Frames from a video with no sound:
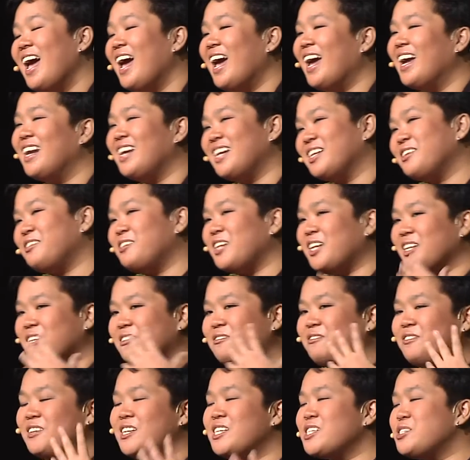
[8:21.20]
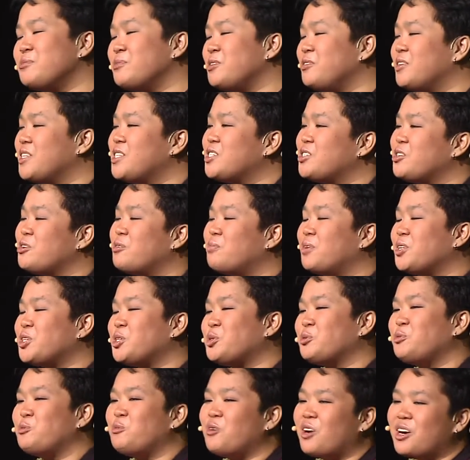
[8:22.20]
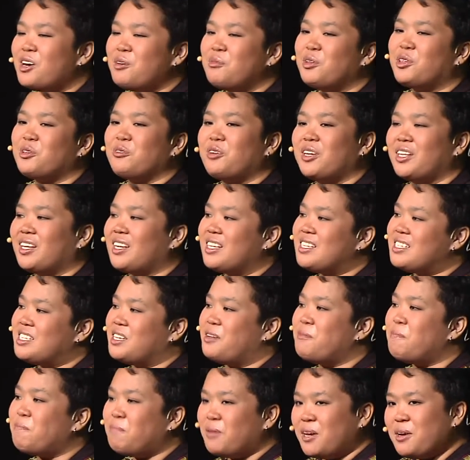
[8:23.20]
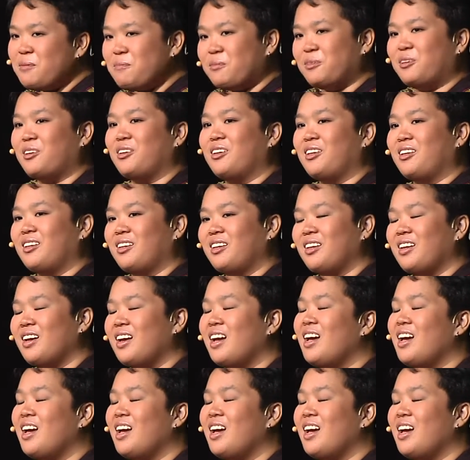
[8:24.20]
And it fills me with so much warmth when I see people